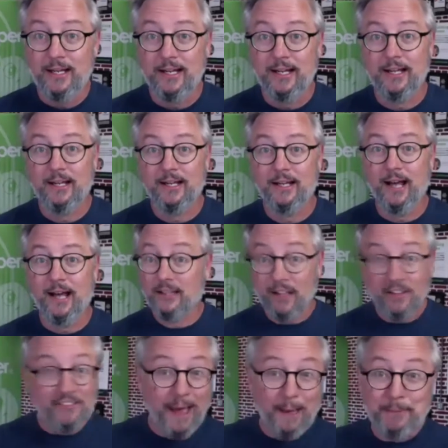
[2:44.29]
Uh, I
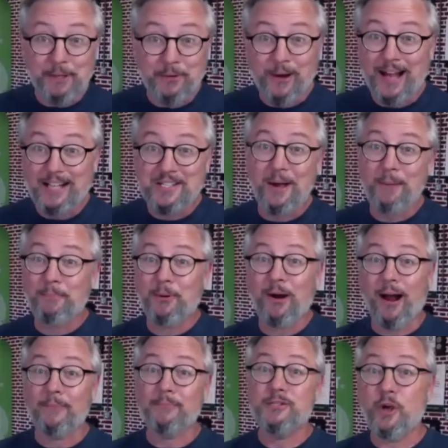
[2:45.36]
love Happy Grasshopper.
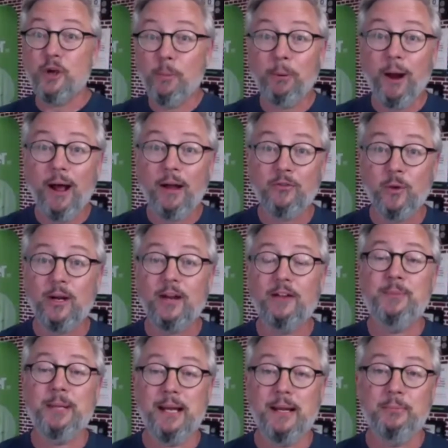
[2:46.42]
I'm so proud of what I've
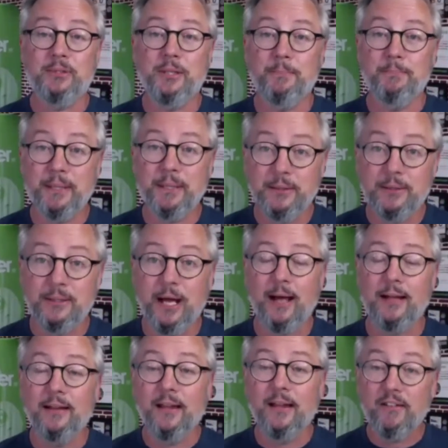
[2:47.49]
been able to build. I
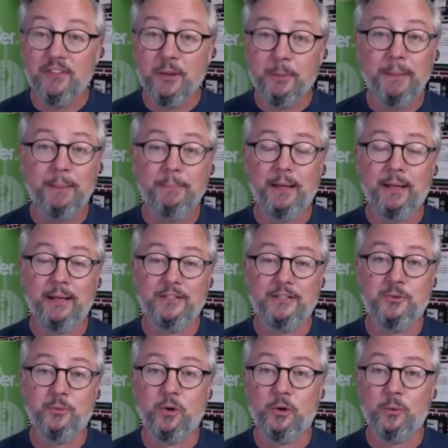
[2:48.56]
love the people I get
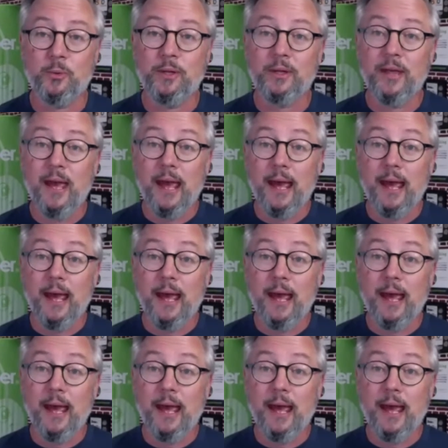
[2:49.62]
to work with.